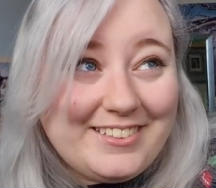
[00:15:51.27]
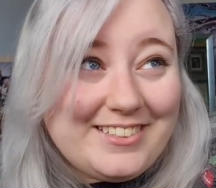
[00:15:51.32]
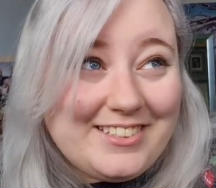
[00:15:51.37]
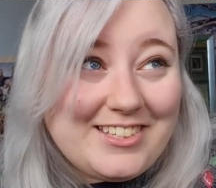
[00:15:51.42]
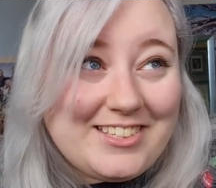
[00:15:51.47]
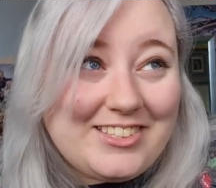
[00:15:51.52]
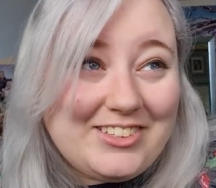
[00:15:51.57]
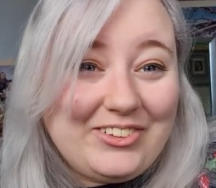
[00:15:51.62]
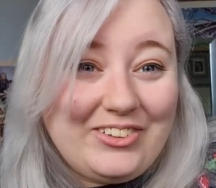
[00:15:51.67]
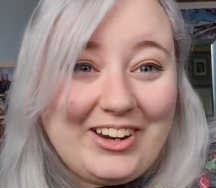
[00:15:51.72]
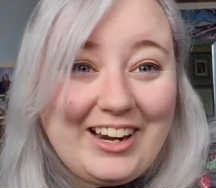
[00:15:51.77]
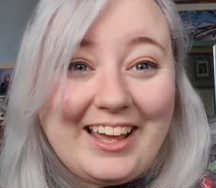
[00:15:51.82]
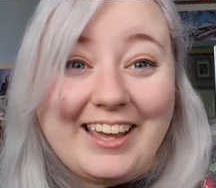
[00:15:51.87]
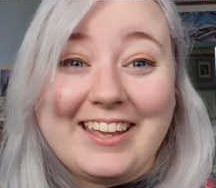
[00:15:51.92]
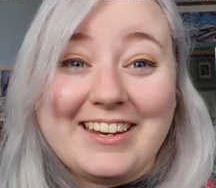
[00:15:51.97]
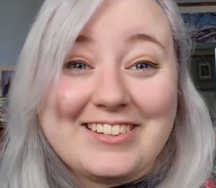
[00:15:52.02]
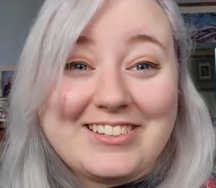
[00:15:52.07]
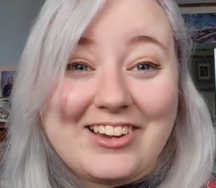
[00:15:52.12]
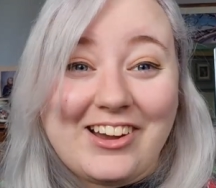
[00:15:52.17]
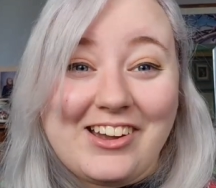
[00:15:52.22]
This is the one I
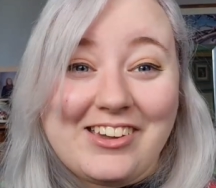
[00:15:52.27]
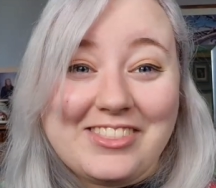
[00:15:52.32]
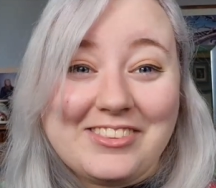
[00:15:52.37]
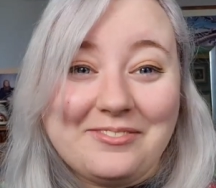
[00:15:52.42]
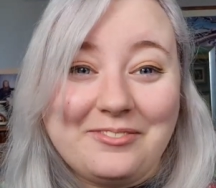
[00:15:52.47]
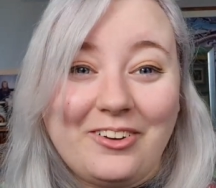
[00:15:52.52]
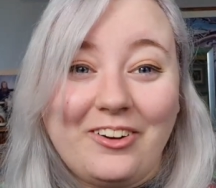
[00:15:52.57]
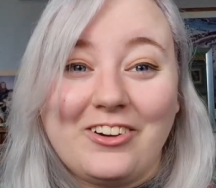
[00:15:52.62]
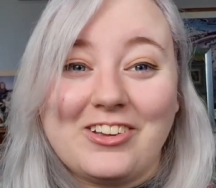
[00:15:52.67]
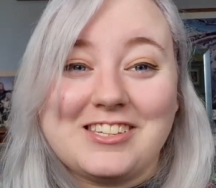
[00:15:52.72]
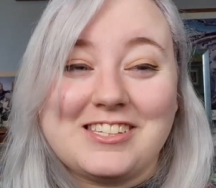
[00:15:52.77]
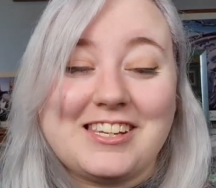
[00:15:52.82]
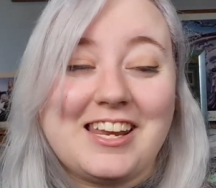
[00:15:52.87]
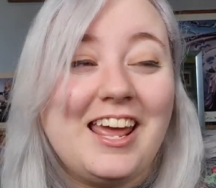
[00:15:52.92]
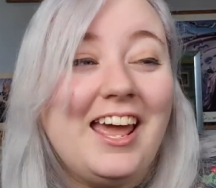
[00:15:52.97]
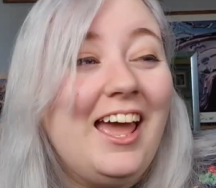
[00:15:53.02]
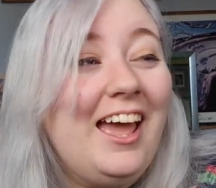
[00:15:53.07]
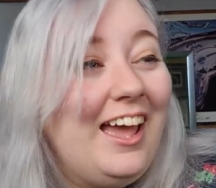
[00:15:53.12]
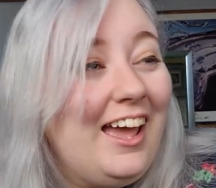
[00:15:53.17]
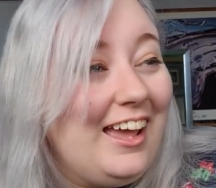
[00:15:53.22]
enjoyed the most.
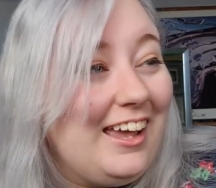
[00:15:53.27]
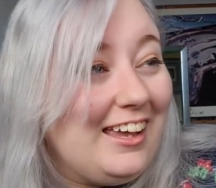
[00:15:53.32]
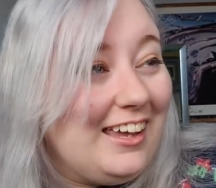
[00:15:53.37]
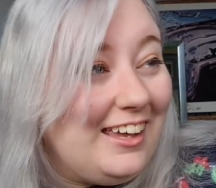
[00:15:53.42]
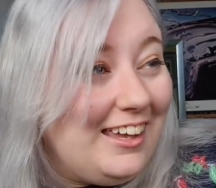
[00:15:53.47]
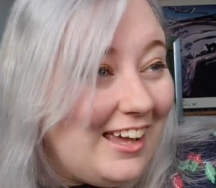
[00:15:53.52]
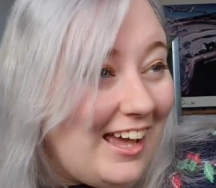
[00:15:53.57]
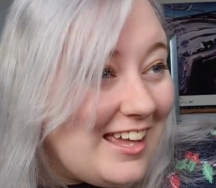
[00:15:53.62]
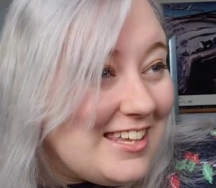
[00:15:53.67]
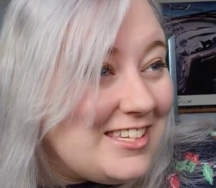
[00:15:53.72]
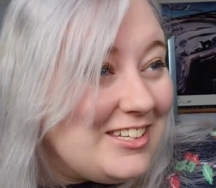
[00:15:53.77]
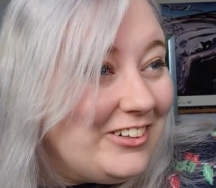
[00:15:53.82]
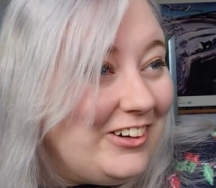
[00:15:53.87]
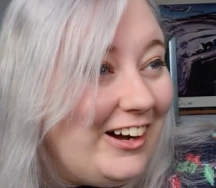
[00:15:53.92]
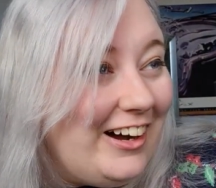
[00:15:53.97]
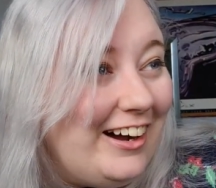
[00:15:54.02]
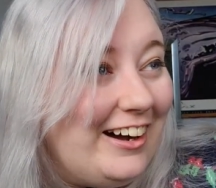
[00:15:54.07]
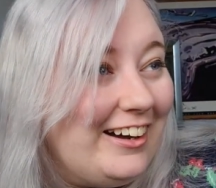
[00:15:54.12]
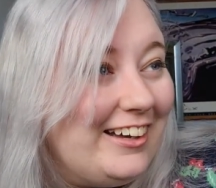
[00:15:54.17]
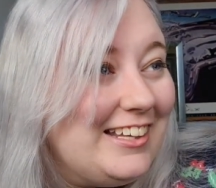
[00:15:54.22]
And guess
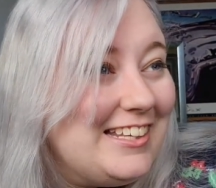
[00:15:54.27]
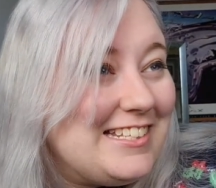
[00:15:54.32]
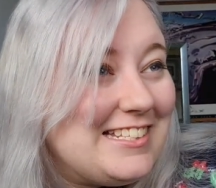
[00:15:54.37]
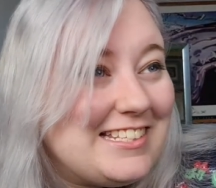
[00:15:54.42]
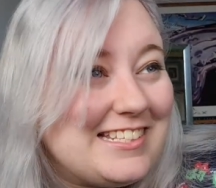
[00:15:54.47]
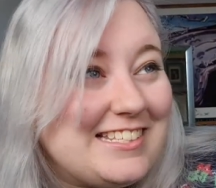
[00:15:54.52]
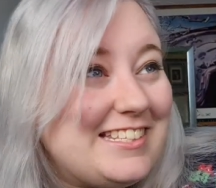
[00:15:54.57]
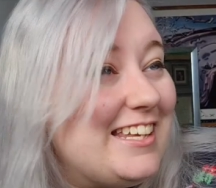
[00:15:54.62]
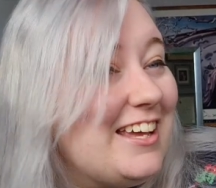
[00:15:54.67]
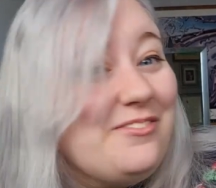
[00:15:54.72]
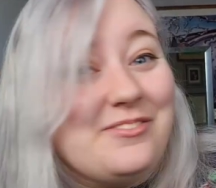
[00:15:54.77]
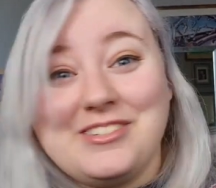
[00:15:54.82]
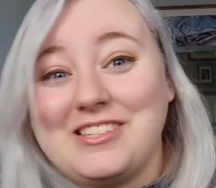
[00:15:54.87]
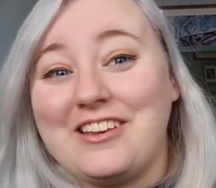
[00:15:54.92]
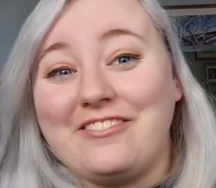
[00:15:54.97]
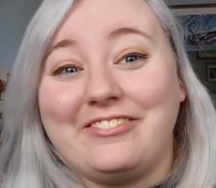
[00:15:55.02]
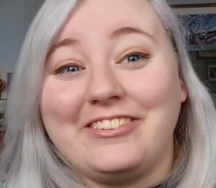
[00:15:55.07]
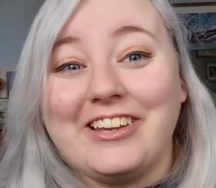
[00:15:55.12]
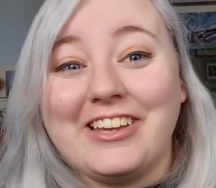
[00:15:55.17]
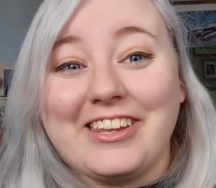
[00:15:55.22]
what? It's the same as
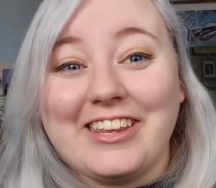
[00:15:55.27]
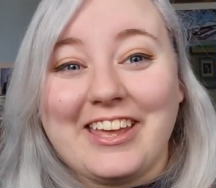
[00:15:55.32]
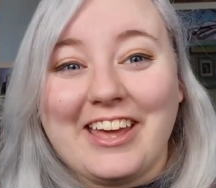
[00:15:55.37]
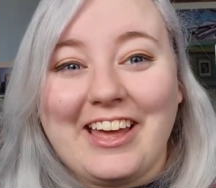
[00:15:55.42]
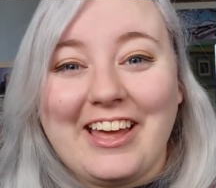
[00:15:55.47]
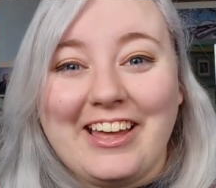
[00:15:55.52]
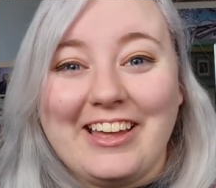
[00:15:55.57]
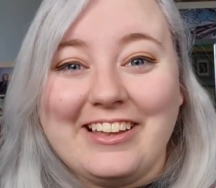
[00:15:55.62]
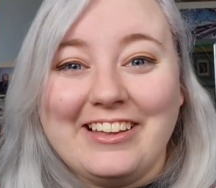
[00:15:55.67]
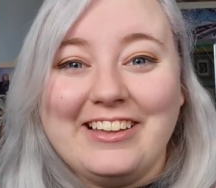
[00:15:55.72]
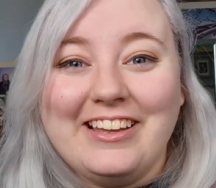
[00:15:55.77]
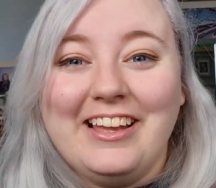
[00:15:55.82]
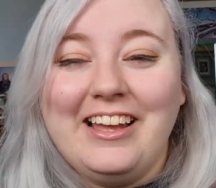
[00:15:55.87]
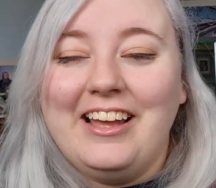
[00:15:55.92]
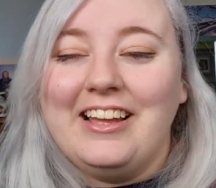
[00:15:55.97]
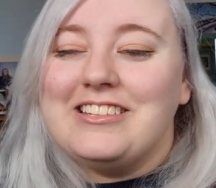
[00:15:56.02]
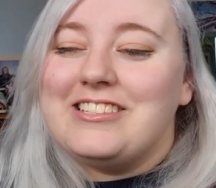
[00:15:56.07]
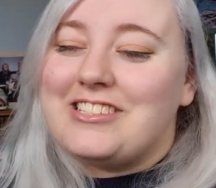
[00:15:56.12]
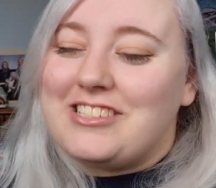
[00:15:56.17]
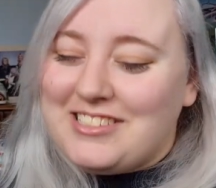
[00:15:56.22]
every other year.
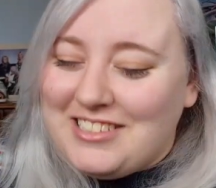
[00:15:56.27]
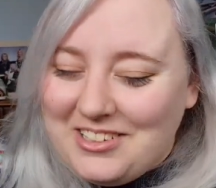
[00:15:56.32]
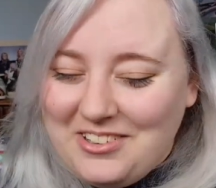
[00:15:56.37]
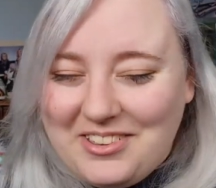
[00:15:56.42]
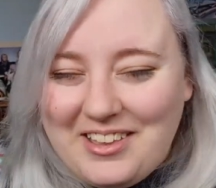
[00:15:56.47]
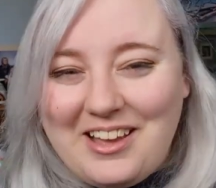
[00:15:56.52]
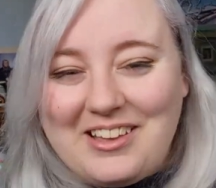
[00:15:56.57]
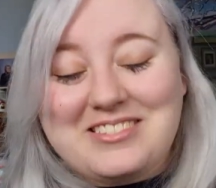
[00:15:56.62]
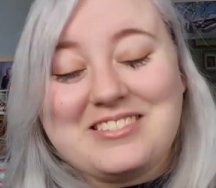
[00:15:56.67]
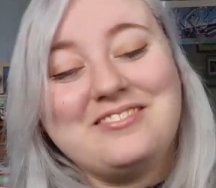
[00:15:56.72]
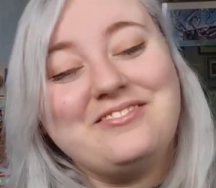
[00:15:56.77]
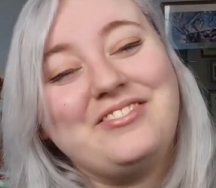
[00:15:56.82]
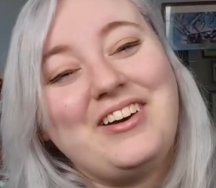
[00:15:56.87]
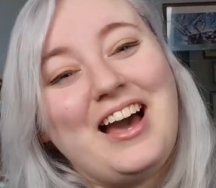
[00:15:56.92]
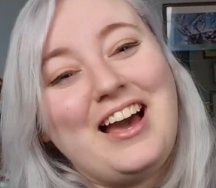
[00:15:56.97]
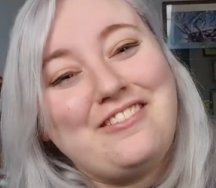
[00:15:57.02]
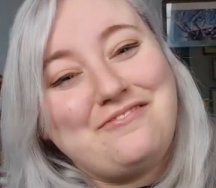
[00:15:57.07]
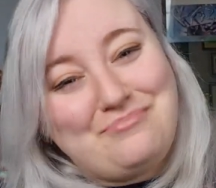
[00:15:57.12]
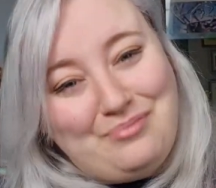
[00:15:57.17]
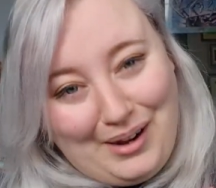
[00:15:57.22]
It's
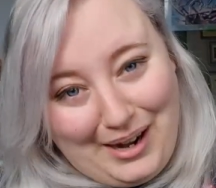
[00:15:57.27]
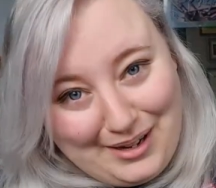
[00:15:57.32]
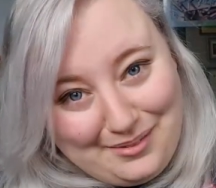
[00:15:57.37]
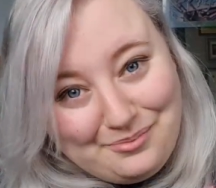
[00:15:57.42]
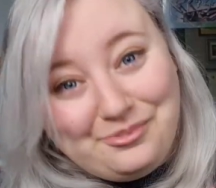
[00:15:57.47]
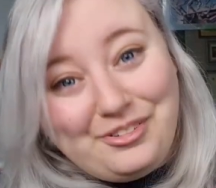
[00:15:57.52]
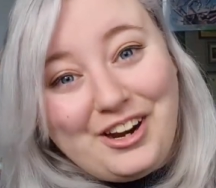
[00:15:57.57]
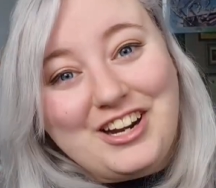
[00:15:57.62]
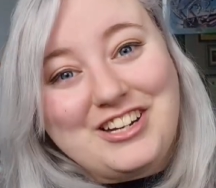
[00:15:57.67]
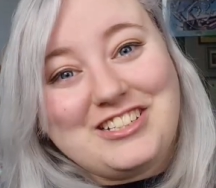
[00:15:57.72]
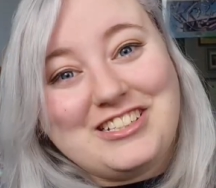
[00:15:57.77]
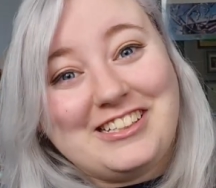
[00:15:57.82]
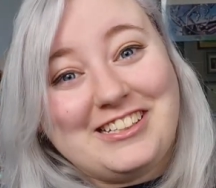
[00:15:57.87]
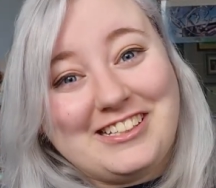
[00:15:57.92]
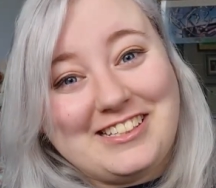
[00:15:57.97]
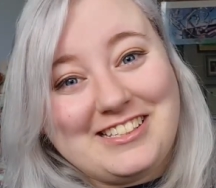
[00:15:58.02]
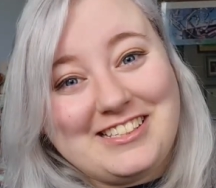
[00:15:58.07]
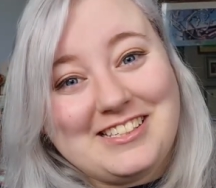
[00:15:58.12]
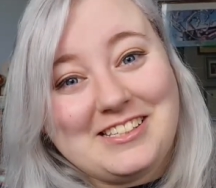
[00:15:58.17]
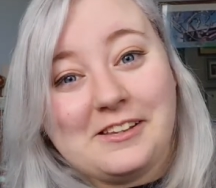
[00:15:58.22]
2005 Pride and
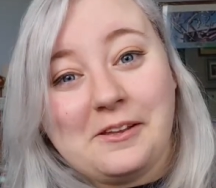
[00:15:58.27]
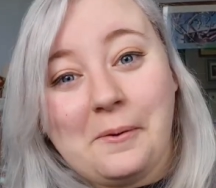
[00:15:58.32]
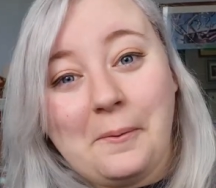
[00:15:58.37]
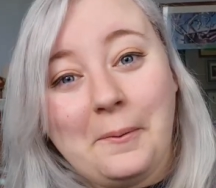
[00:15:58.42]
Prejudice.